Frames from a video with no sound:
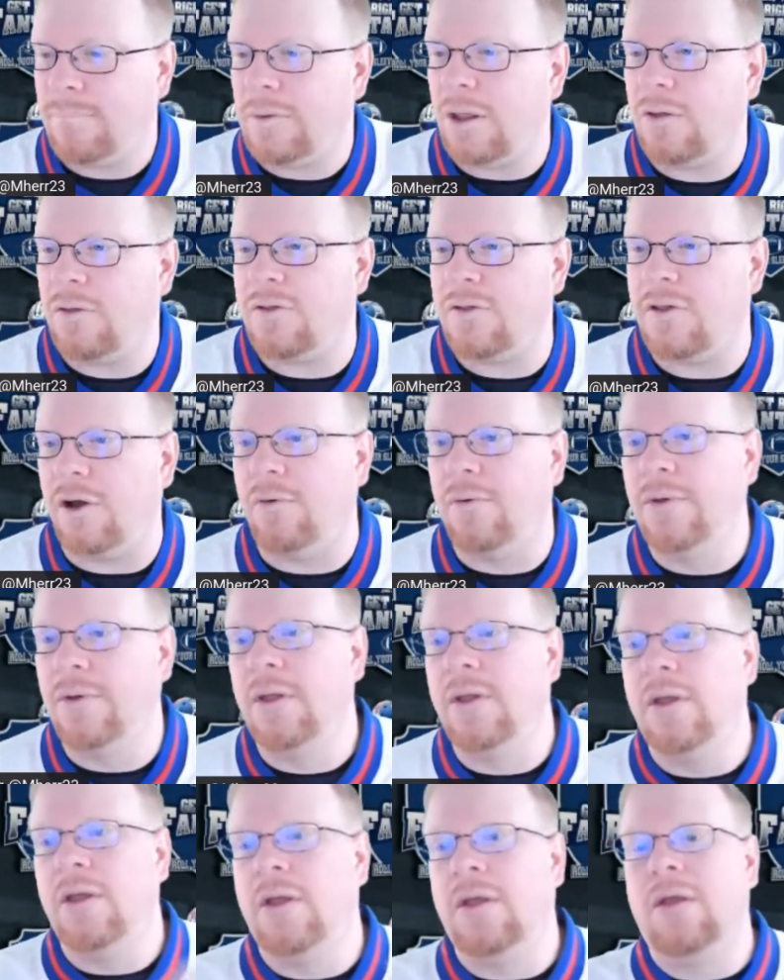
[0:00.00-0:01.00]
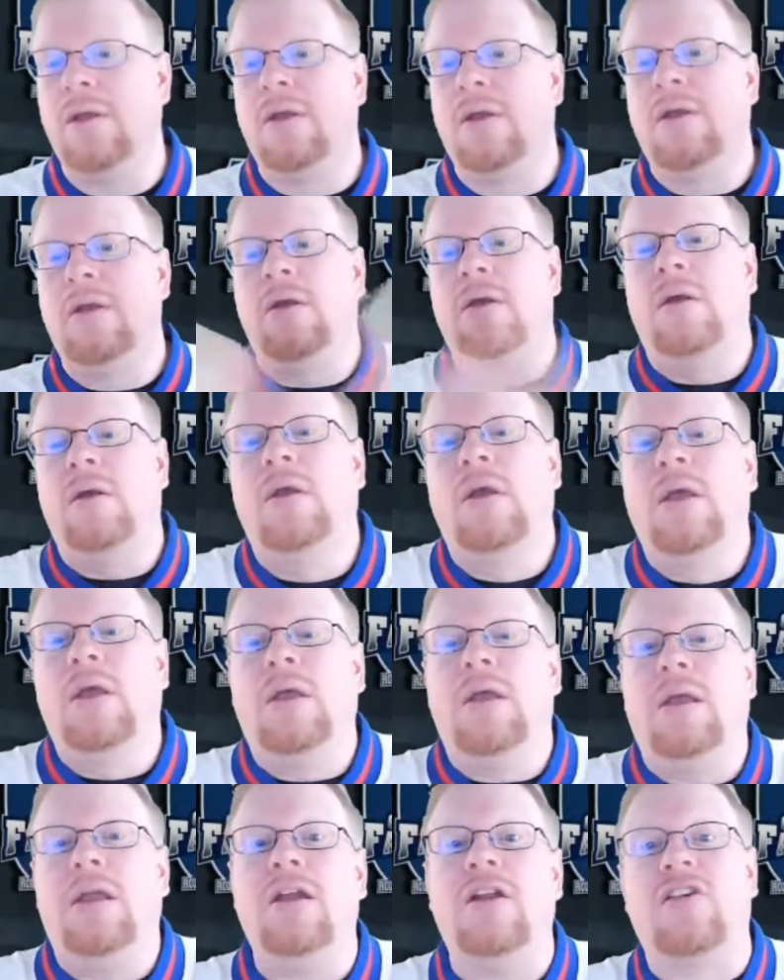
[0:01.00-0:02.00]
So
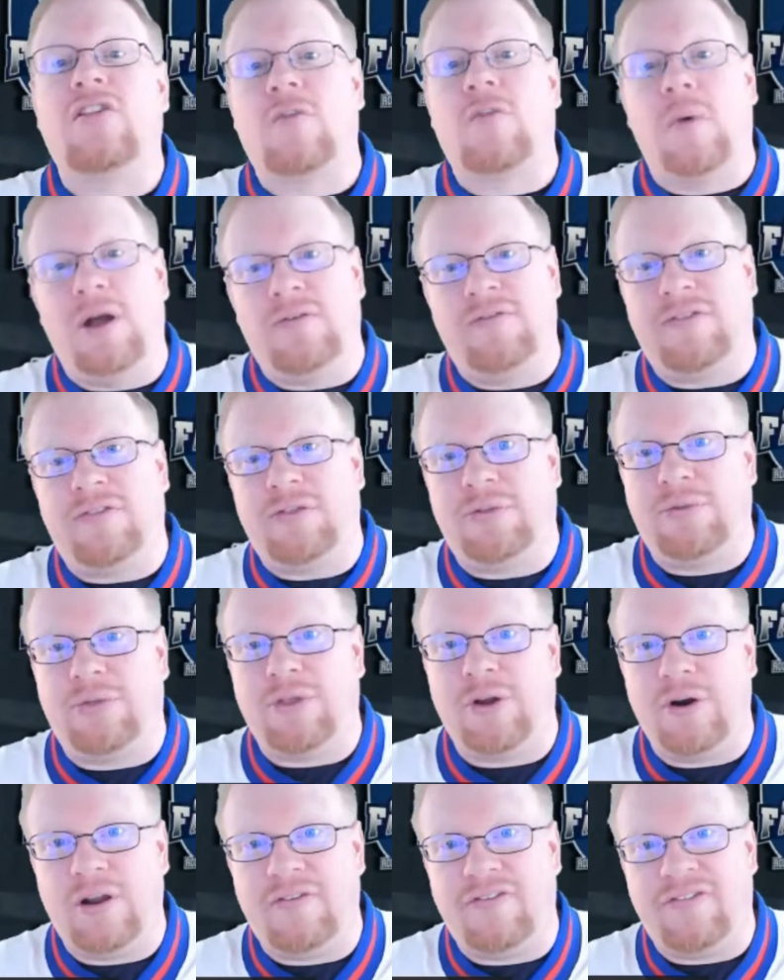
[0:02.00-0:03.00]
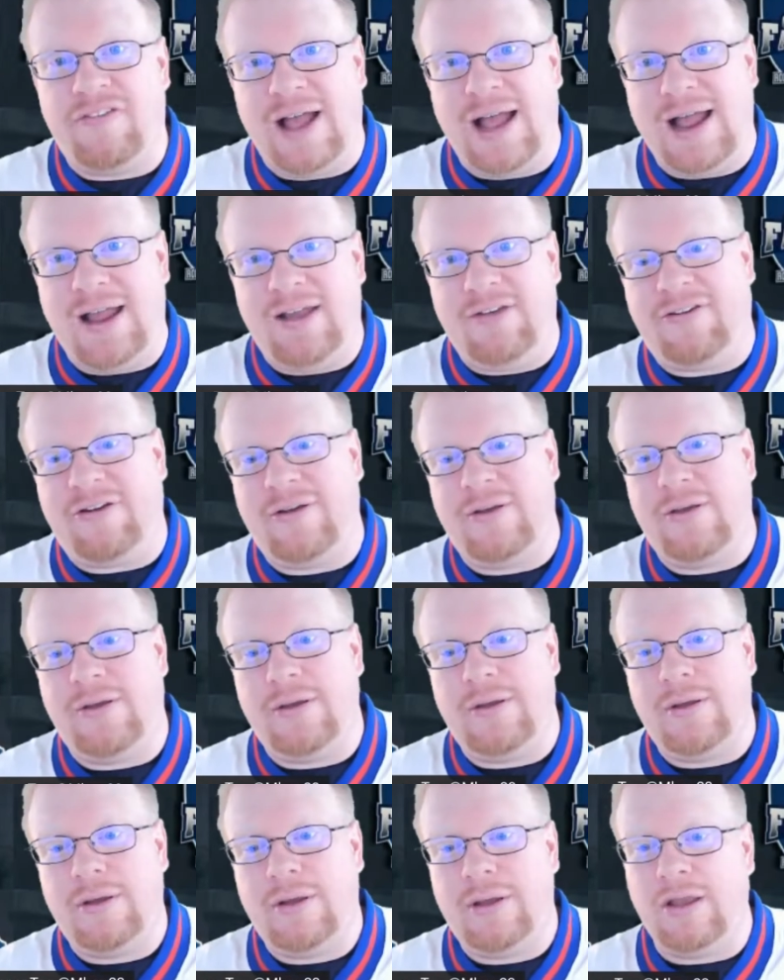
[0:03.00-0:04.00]
it is 12:35.
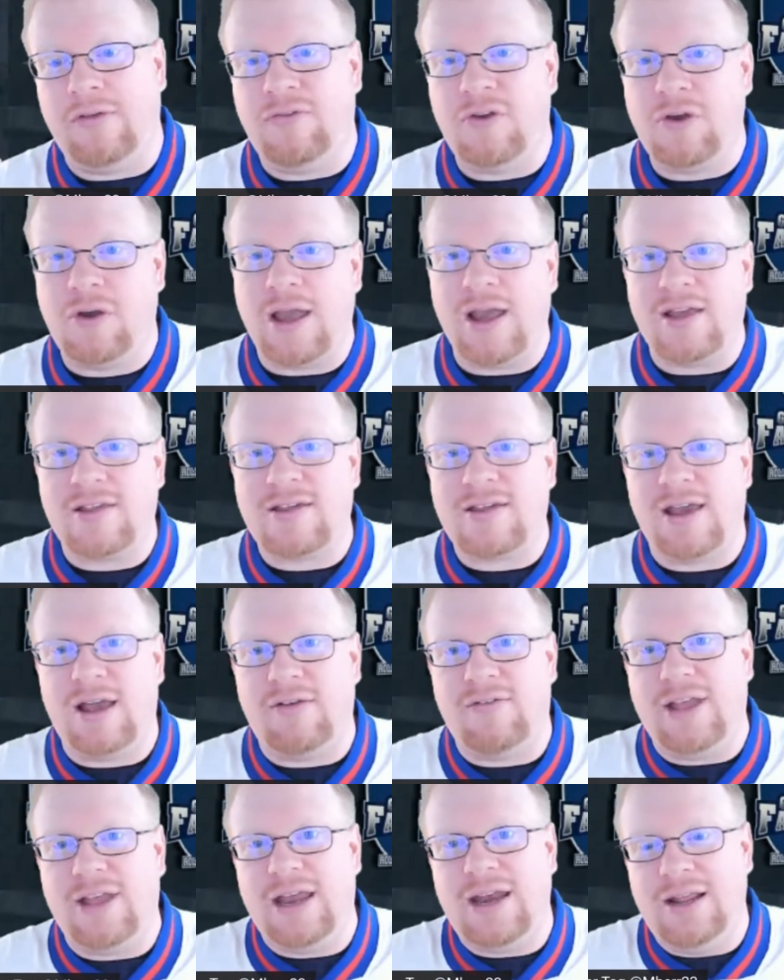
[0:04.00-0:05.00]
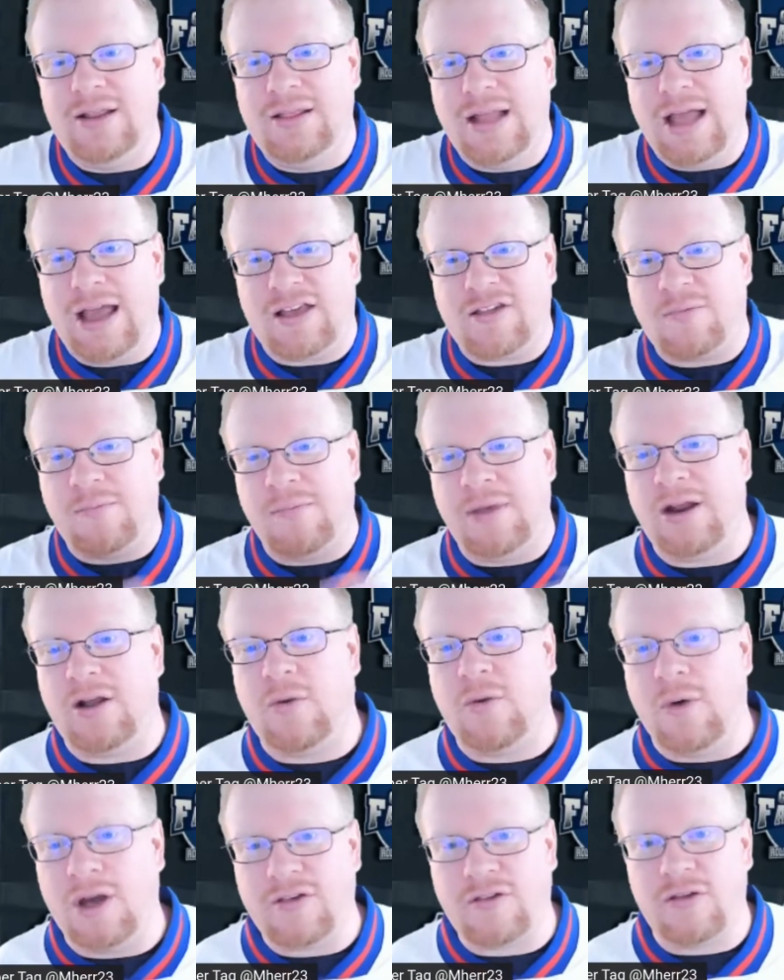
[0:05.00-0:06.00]
If you guys have any last minute
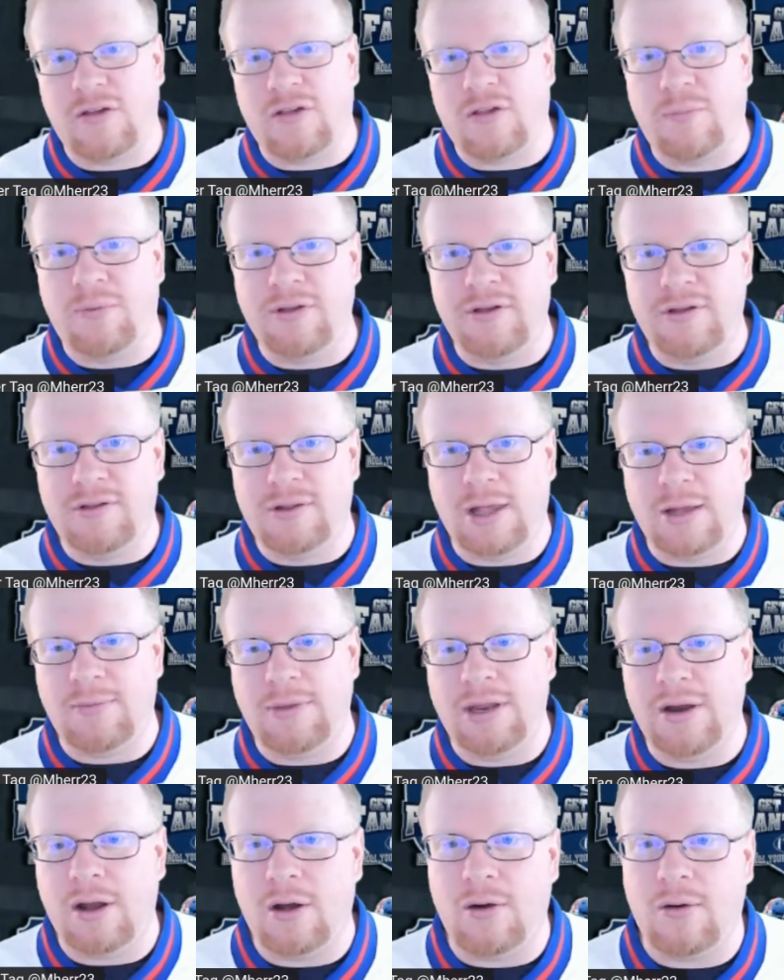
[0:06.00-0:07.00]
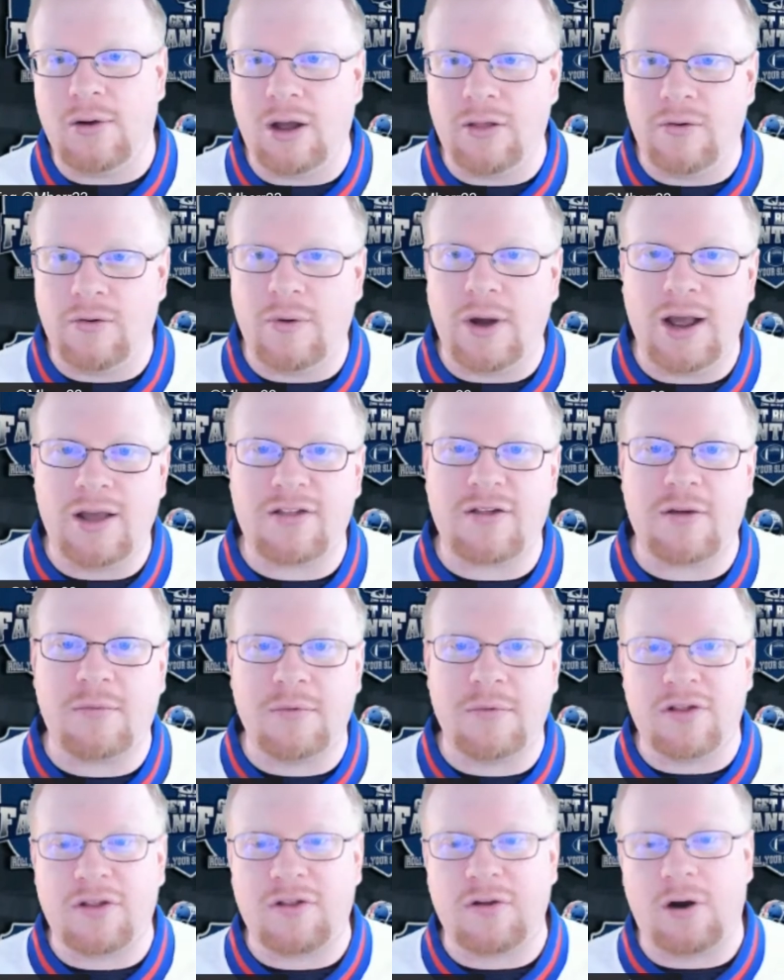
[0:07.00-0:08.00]
questions, please let me know. Otherwise, I'm
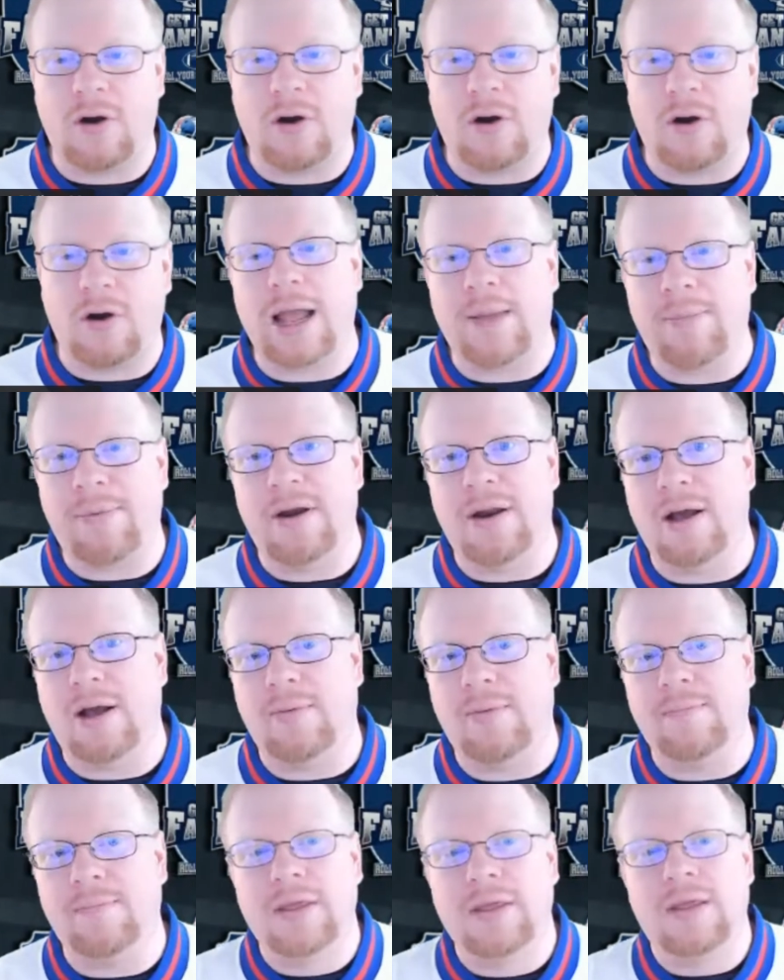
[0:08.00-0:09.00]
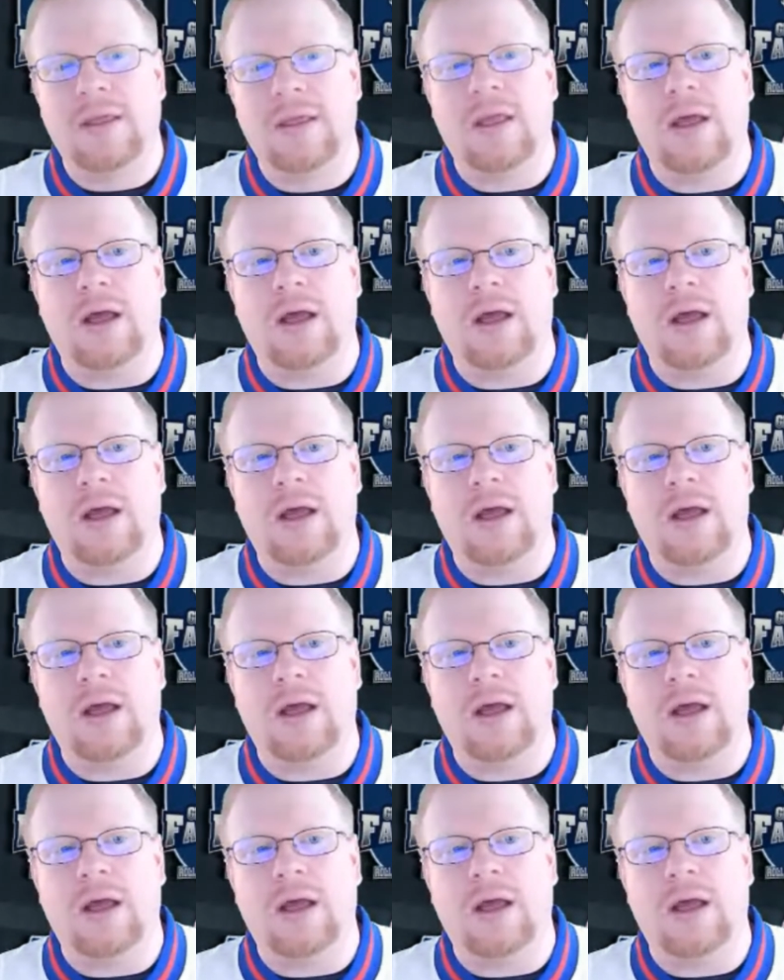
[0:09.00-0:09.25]
going to start wrapping it up.